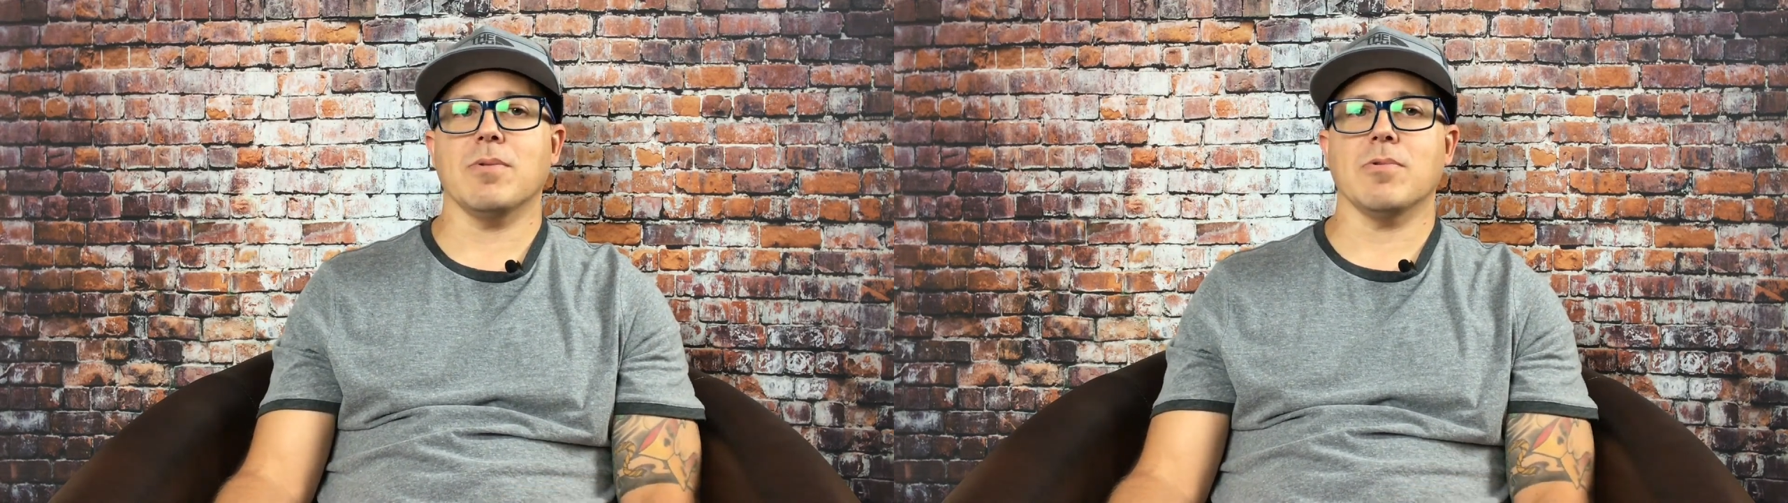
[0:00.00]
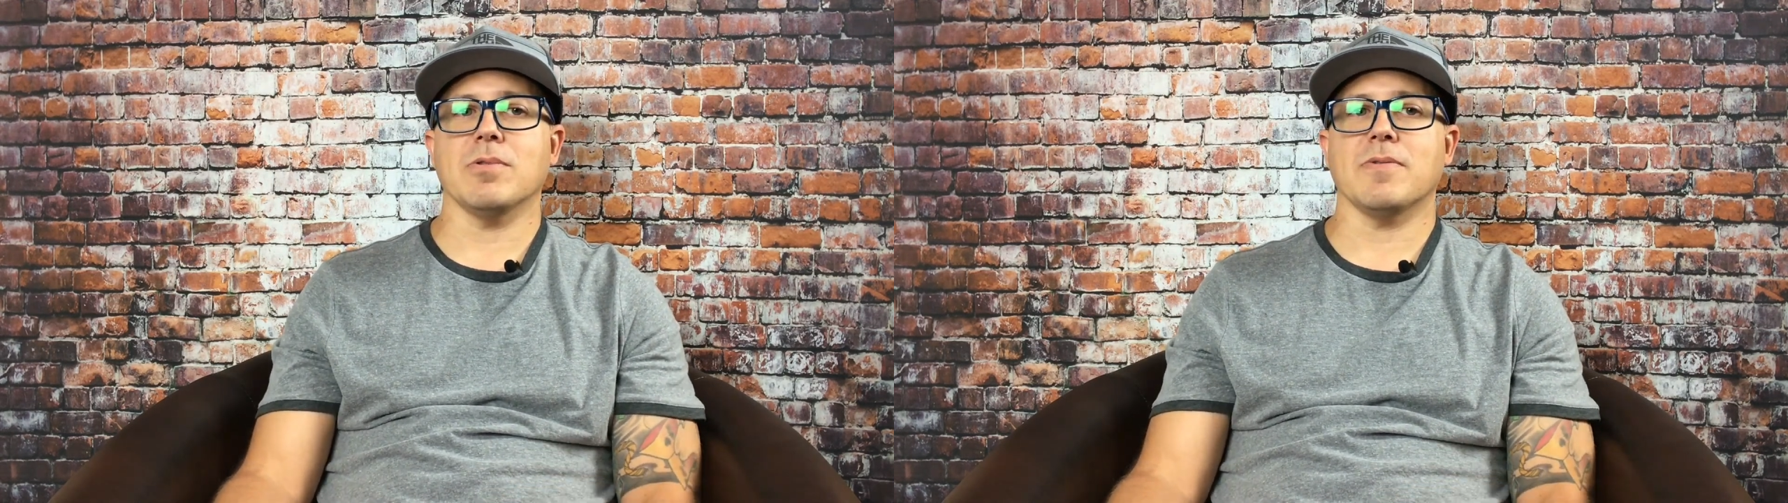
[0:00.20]

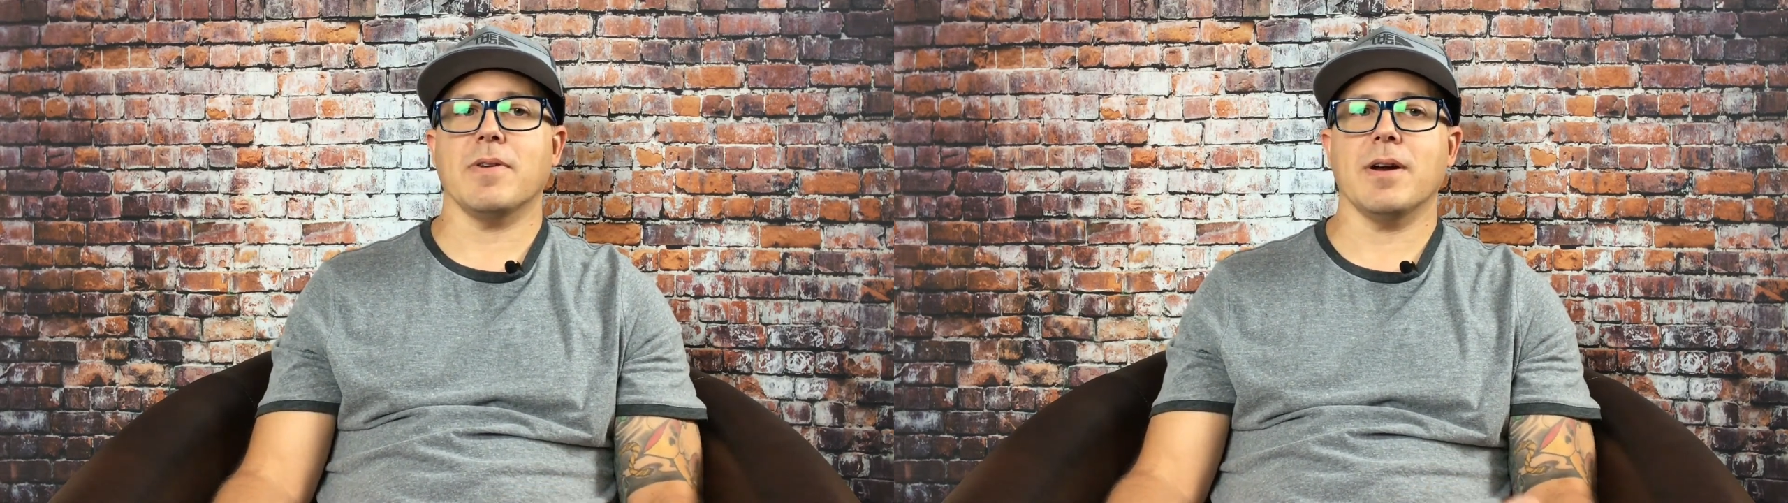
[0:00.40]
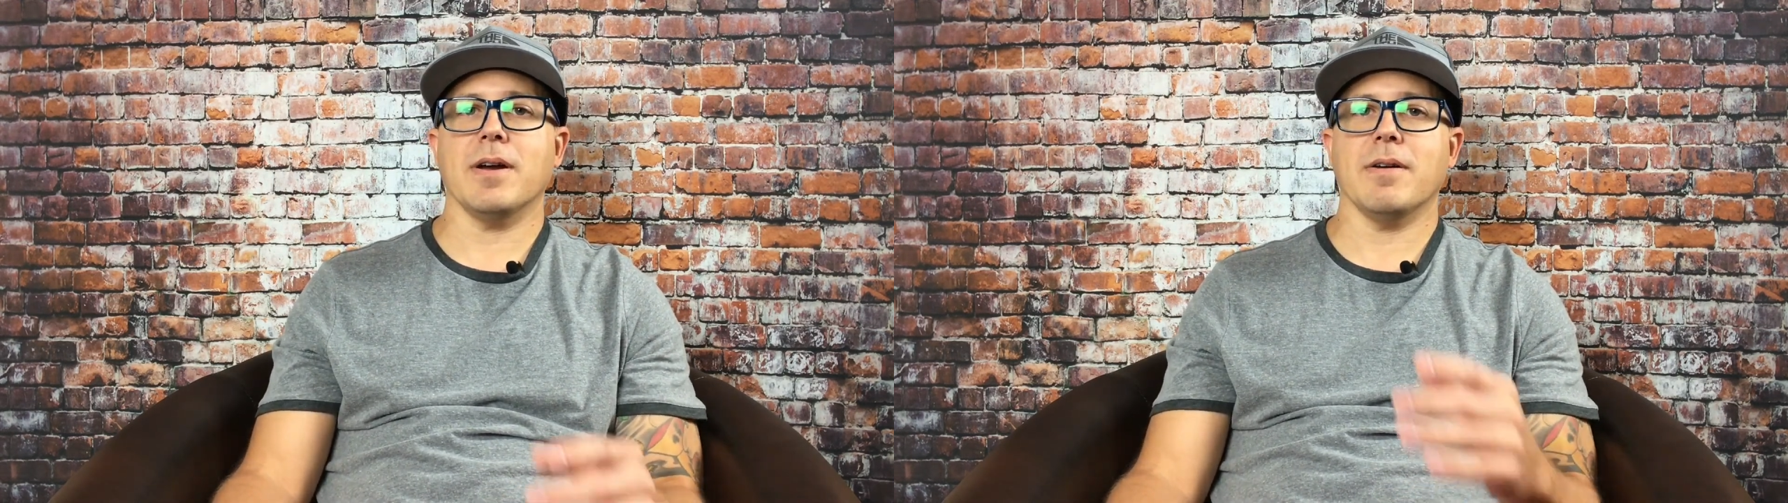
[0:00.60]
rule is
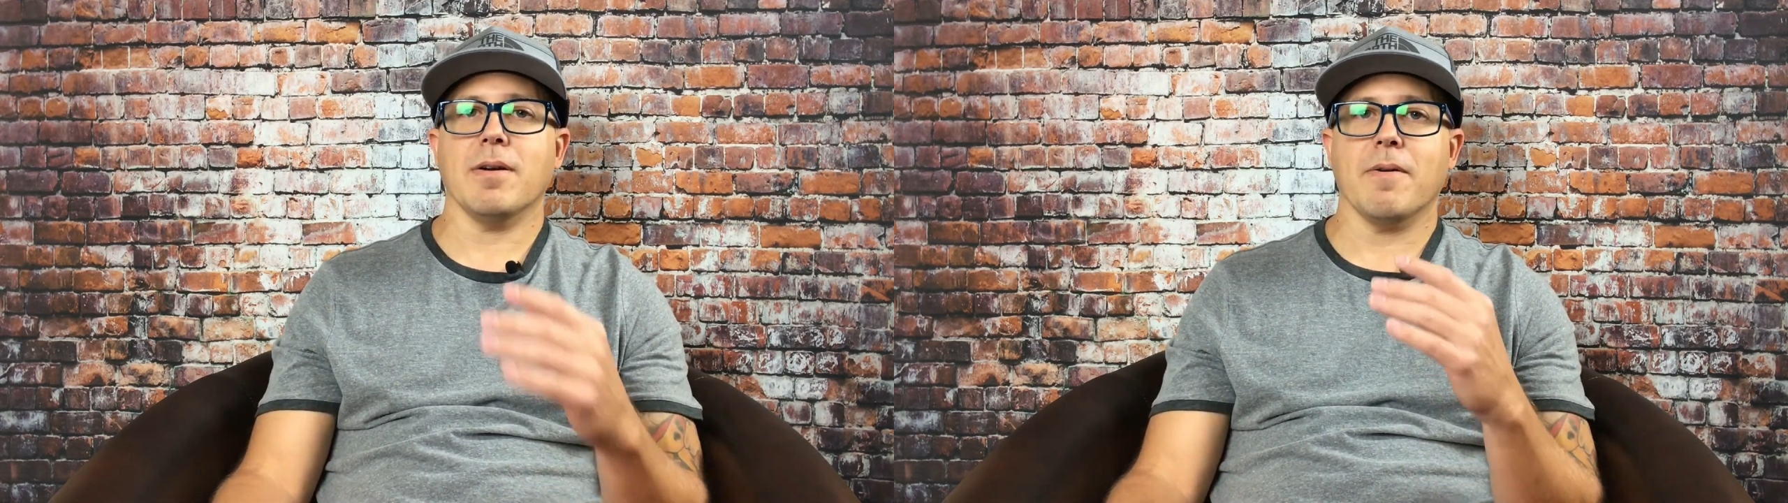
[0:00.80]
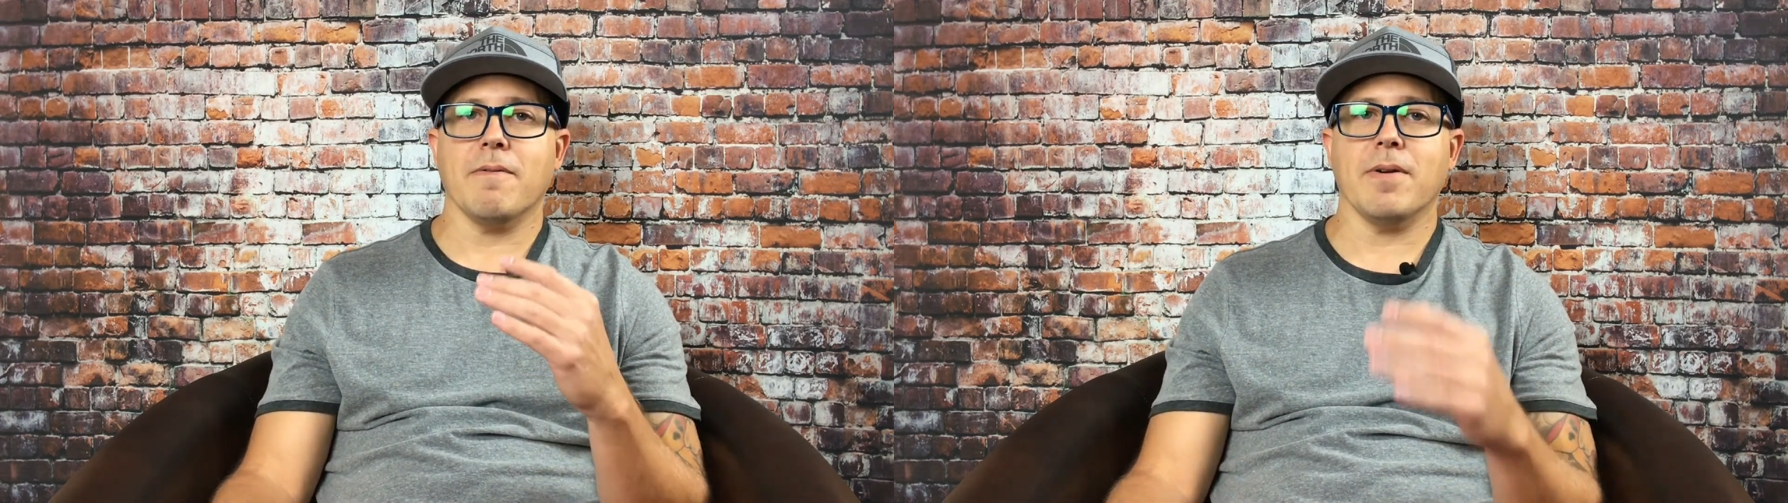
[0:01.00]
very,
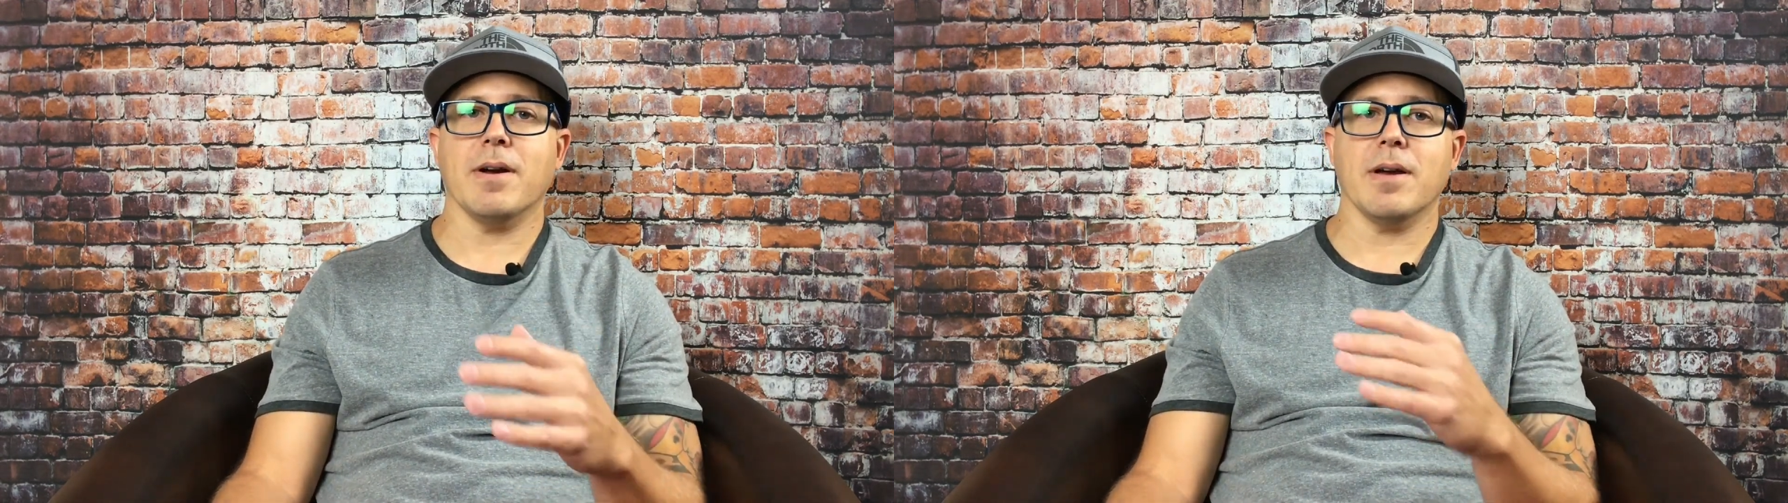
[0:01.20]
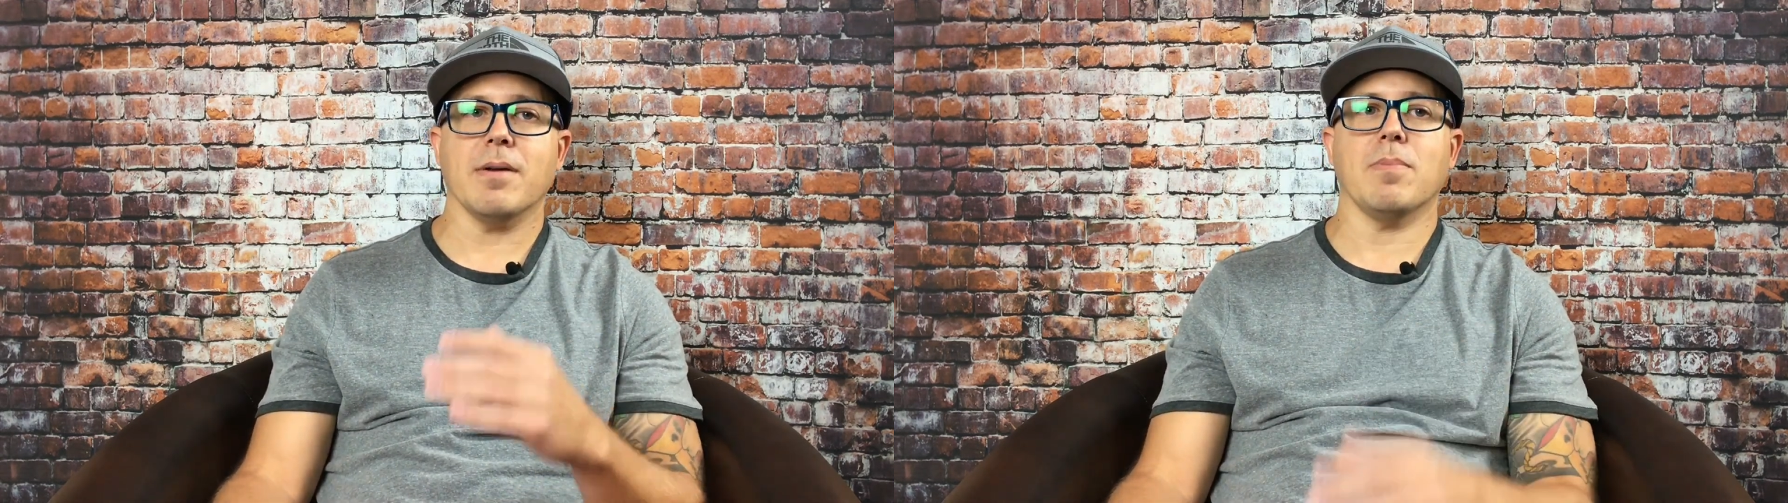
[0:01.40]

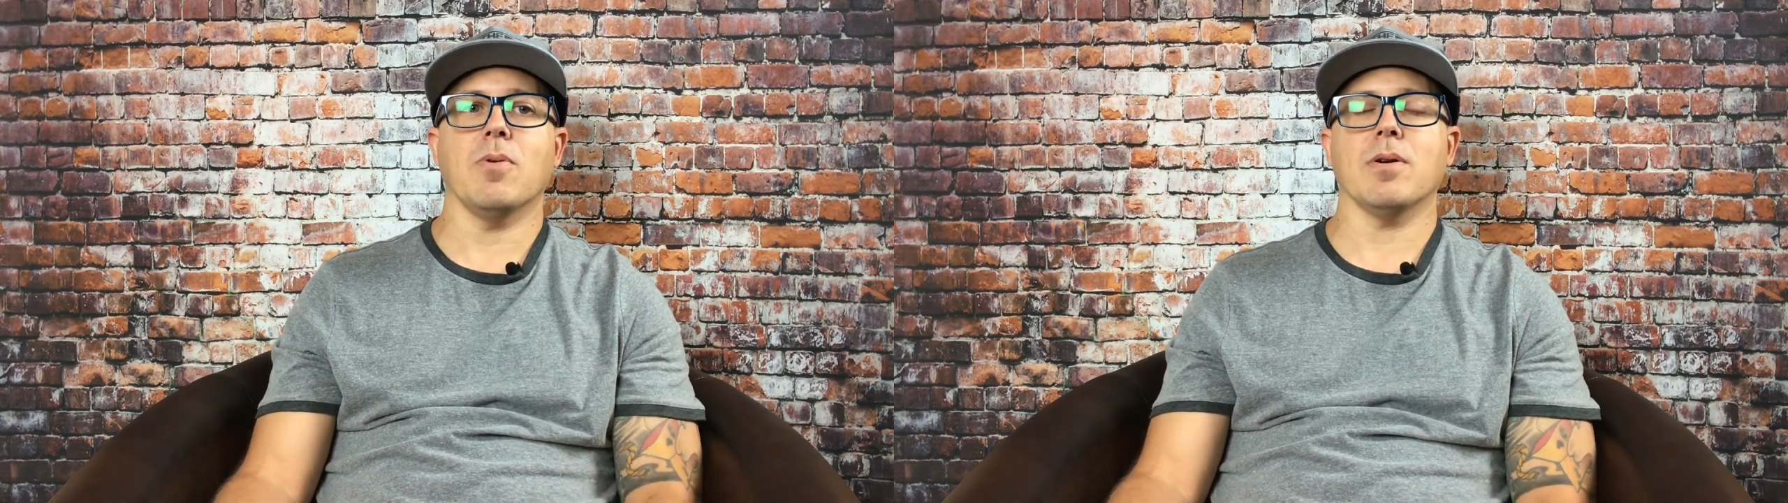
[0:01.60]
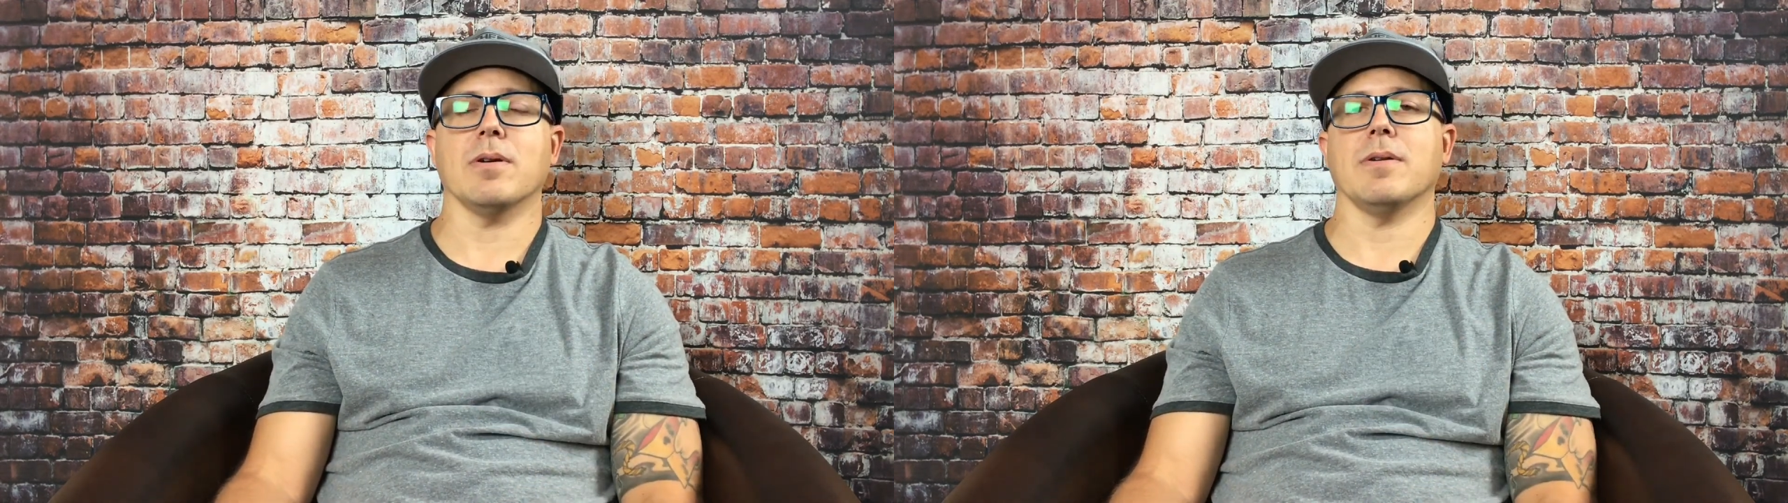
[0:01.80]
very
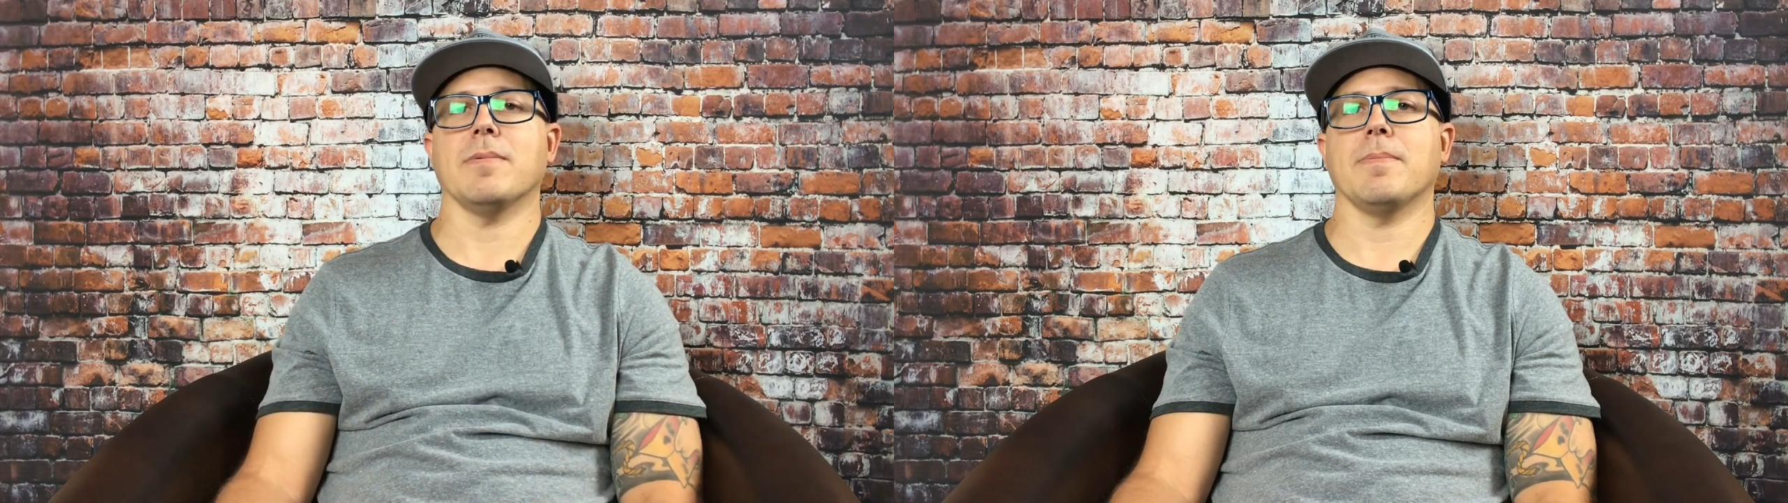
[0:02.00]
important.